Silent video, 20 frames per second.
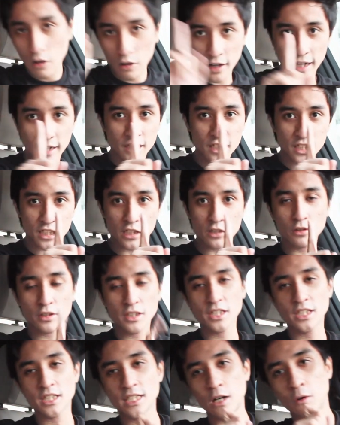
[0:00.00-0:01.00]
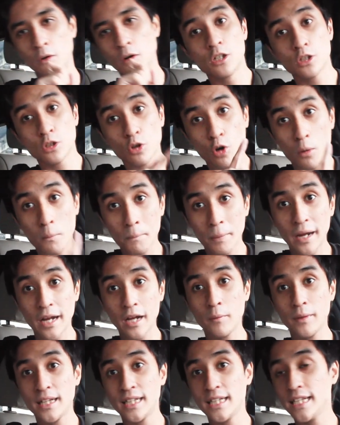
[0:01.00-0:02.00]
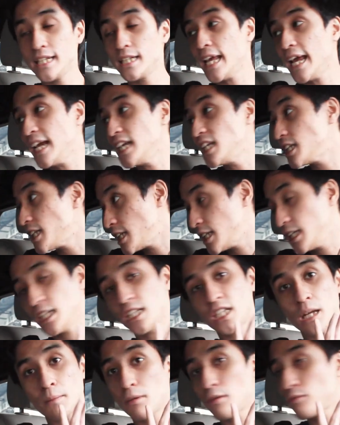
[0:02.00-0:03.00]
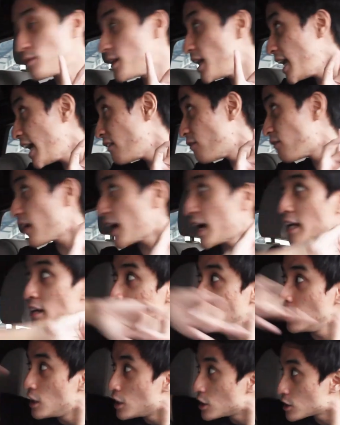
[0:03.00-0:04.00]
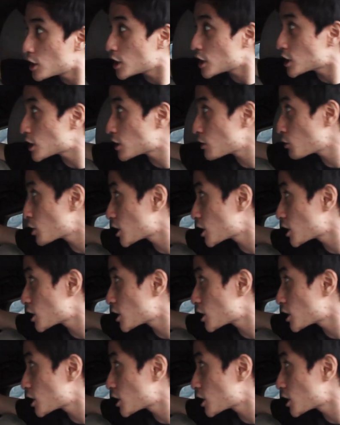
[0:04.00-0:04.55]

Okay, just notice now. So comparing with the HSE top of the line fan, there is no